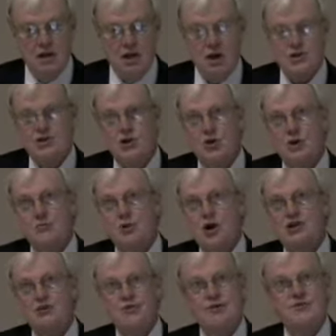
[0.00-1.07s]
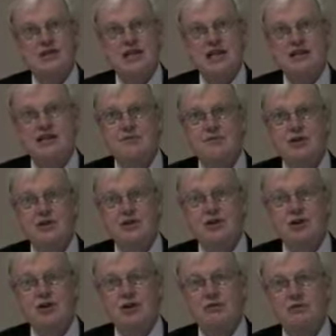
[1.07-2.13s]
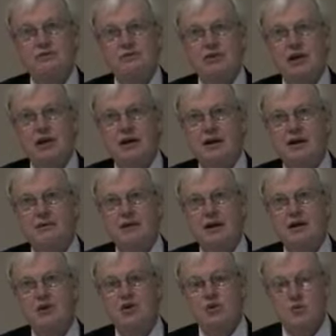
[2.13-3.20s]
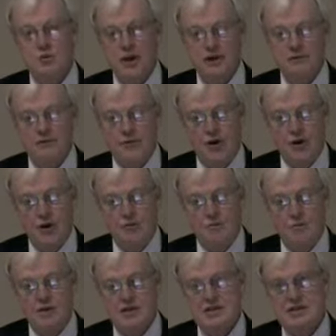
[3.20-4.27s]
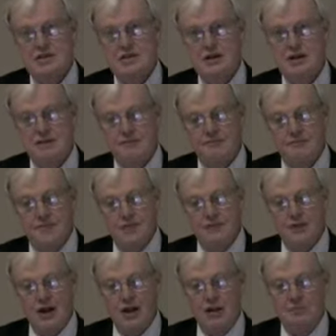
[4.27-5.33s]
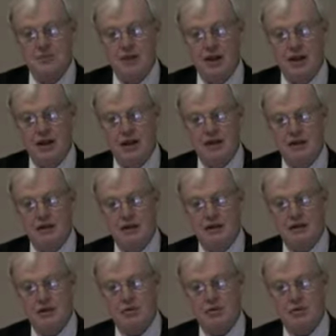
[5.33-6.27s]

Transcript: Also, on March 15th of this year, uh, a new wind farm was uh, developed and uh,